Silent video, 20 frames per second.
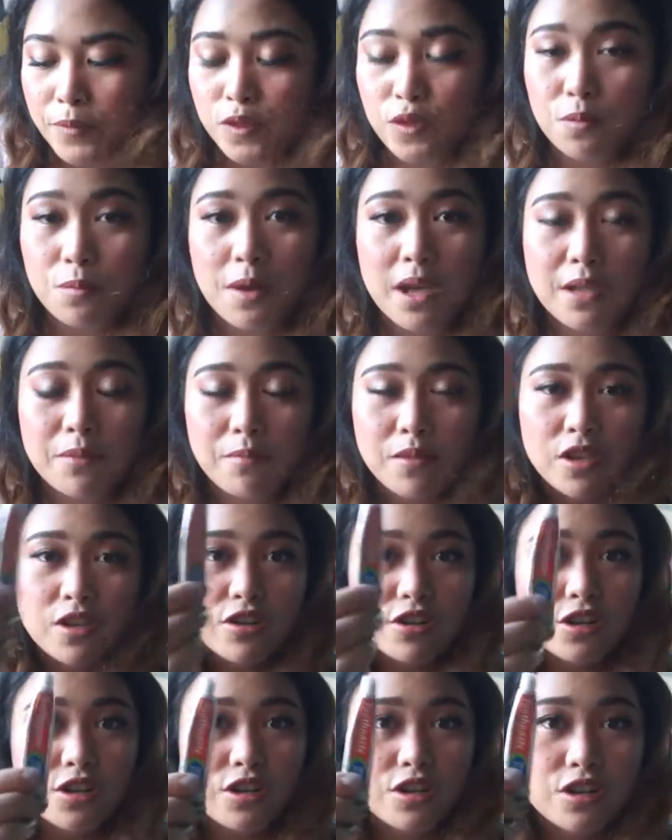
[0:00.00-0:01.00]
to buy
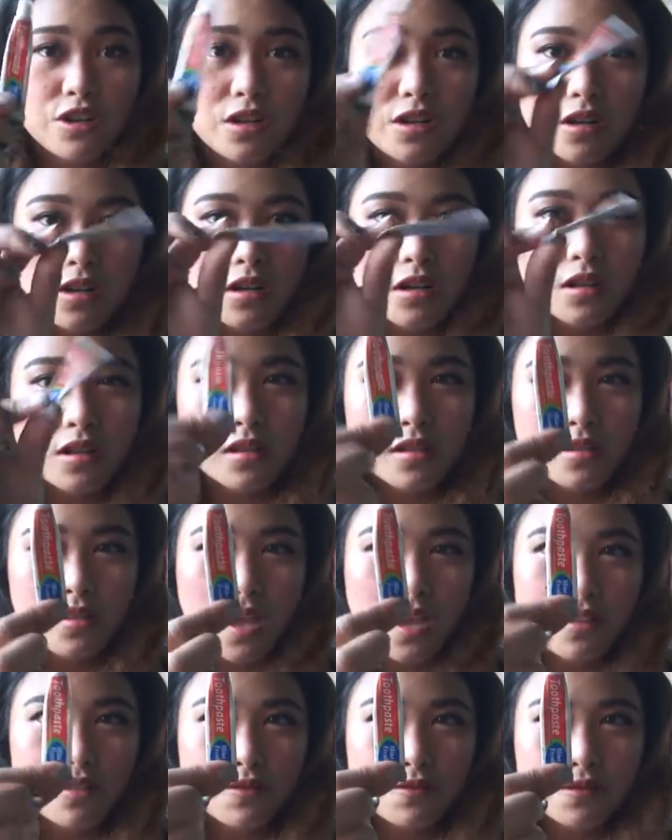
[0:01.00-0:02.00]
bigger
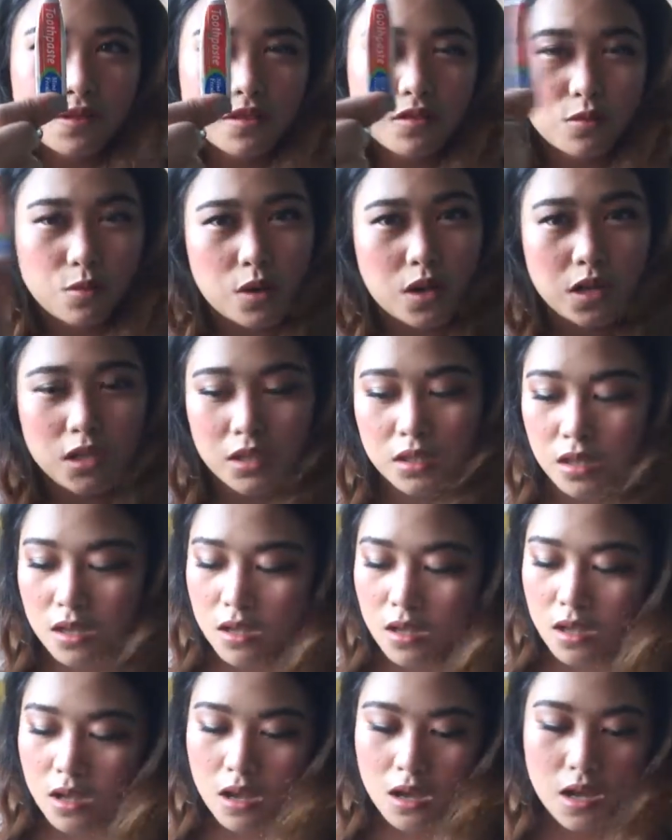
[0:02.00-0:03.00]
size of this one.
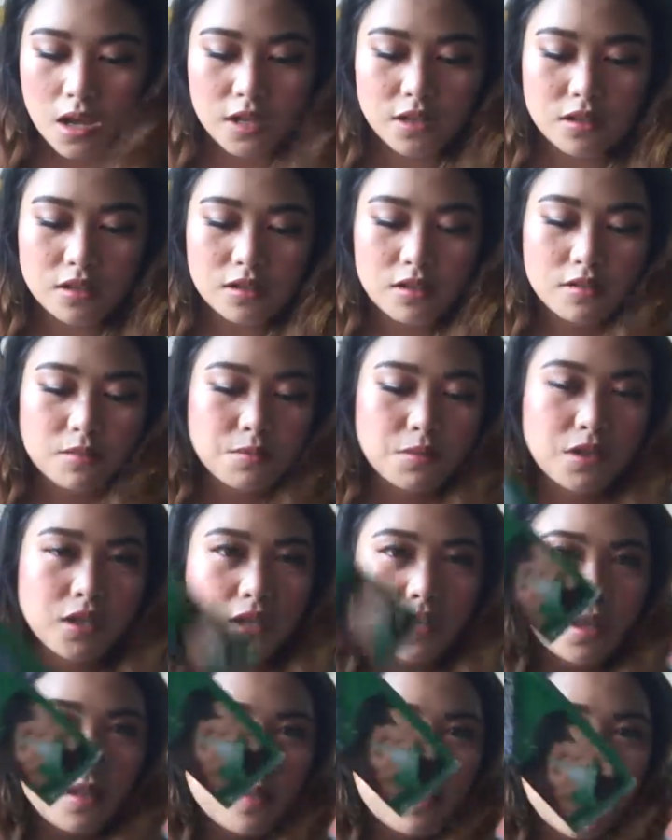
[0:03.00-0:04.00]
I just
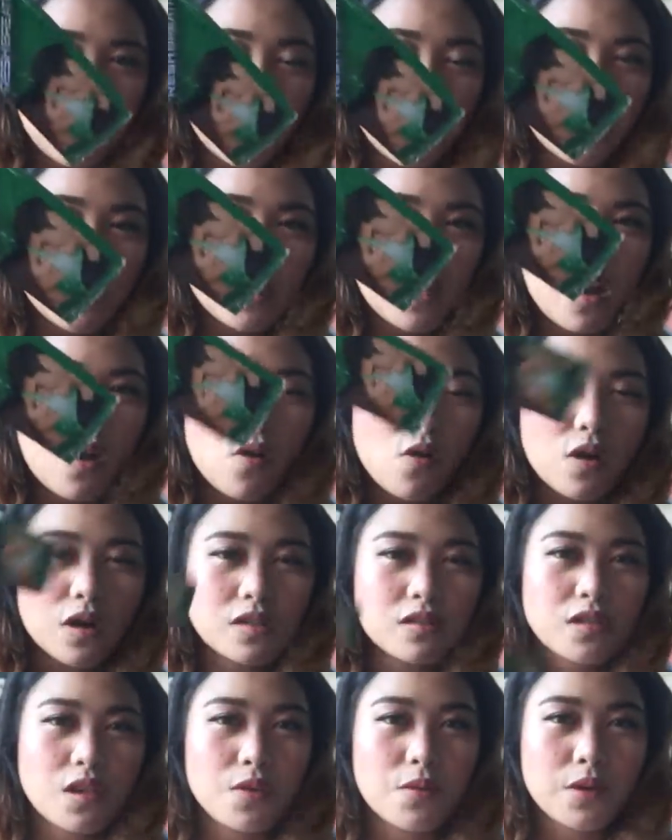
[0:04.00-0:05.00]
bring this. And ako
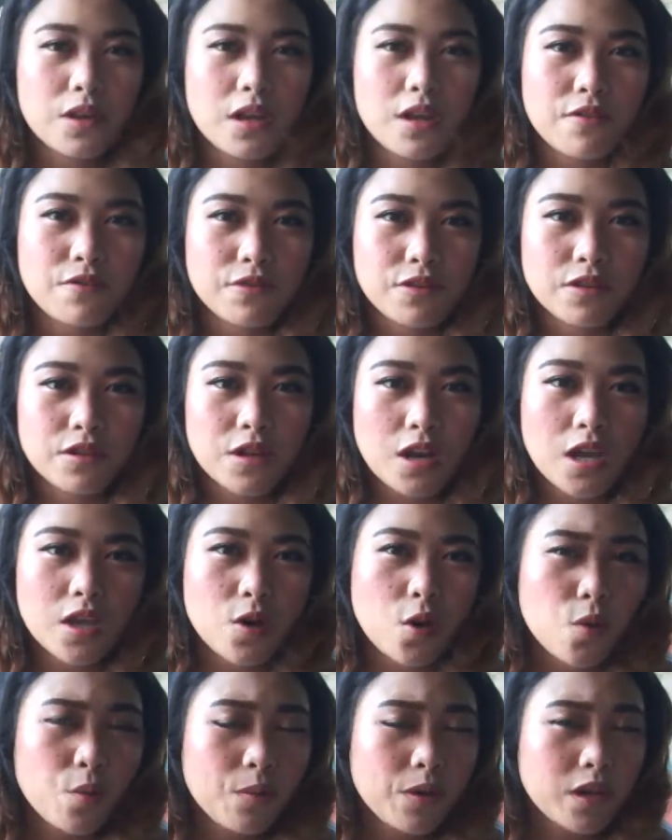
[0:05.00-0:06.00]
kasi whenever
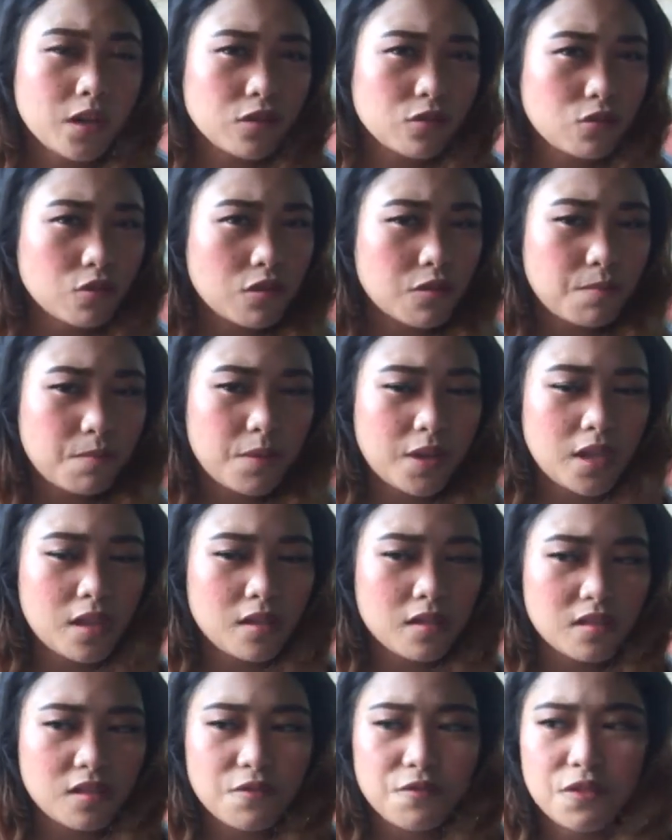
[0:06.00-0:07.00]
I open a
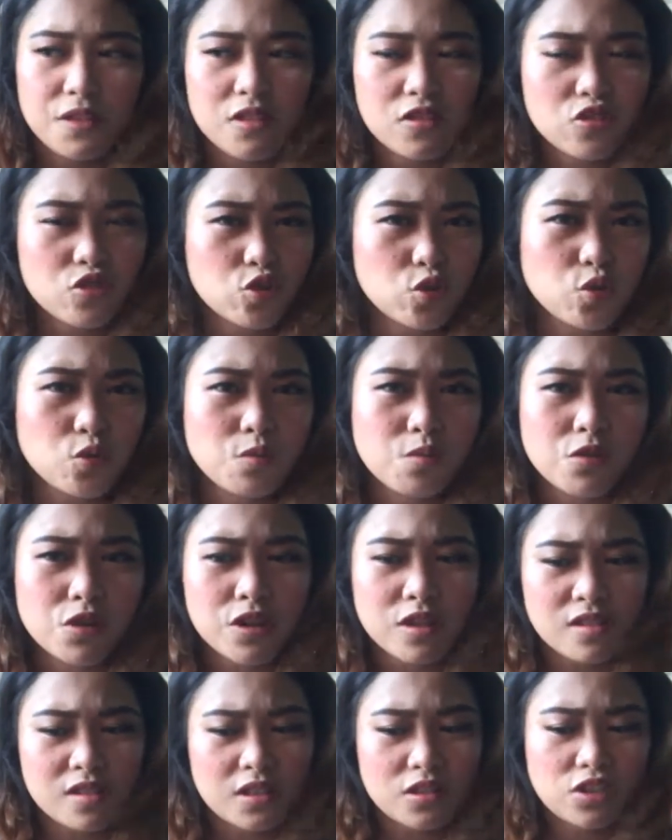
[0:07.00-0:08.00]
toothpaste, if it's tube
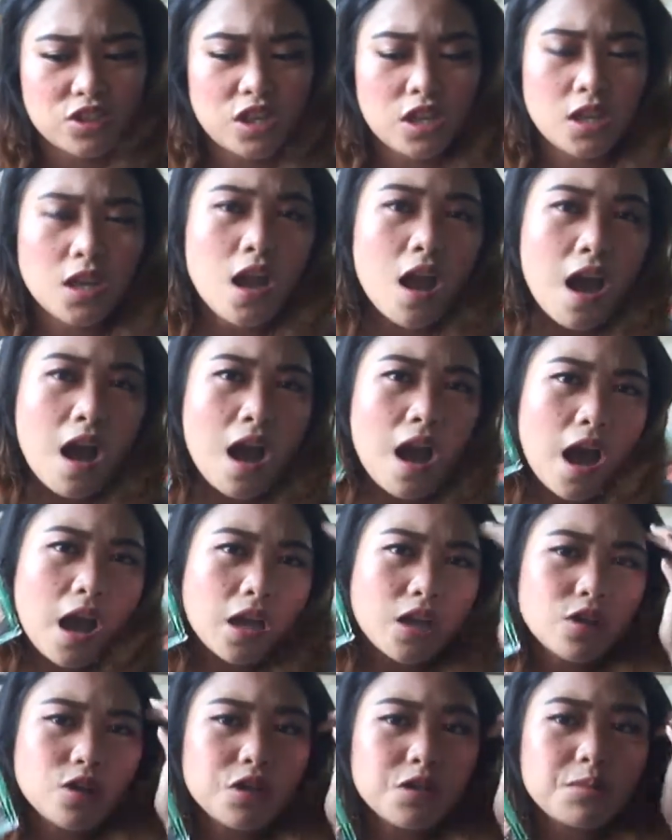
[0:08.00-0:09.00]
or sachet,
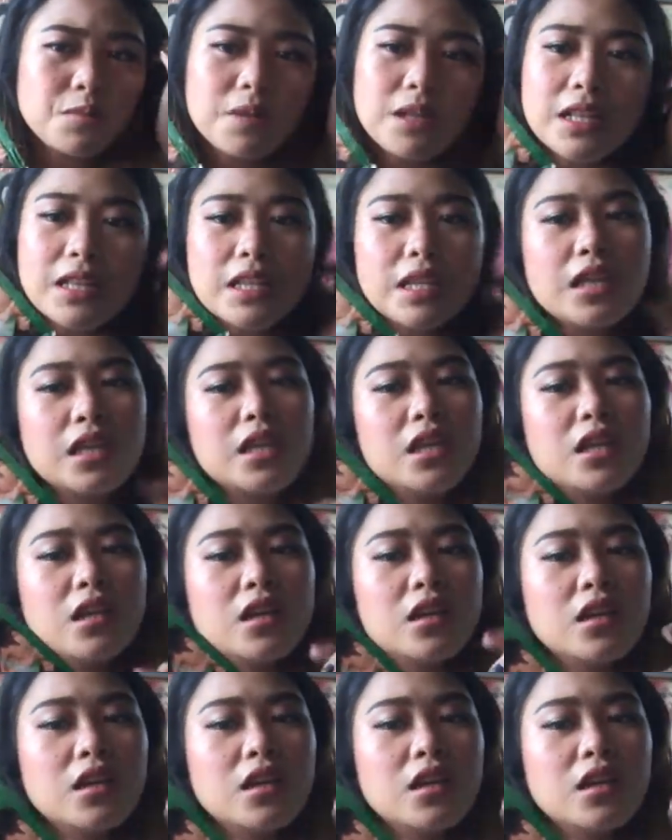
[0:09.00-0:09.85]
I normally